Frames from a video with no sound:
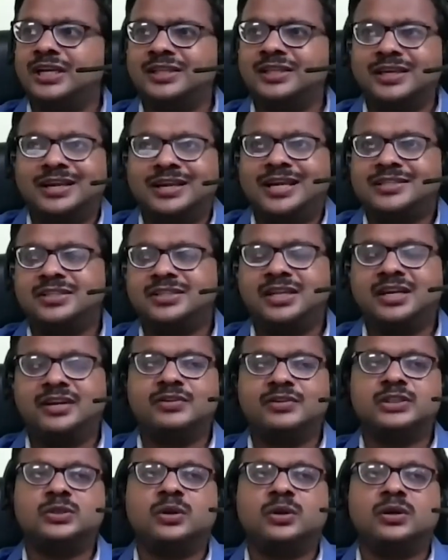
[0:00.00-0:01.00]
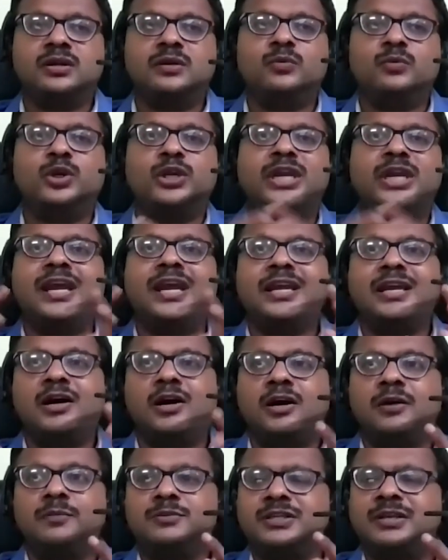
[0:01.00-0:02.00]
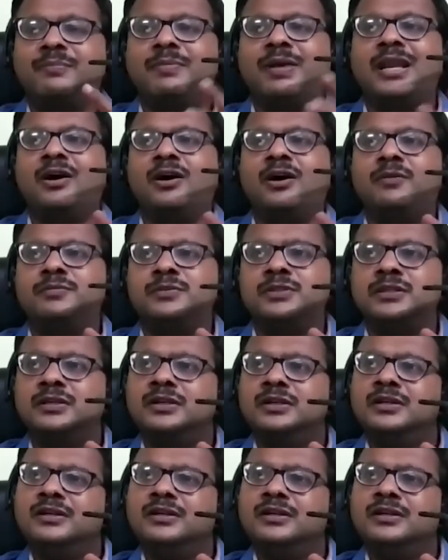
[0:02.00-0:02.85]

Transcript: I think last year I was talking about AI ops, ML ops.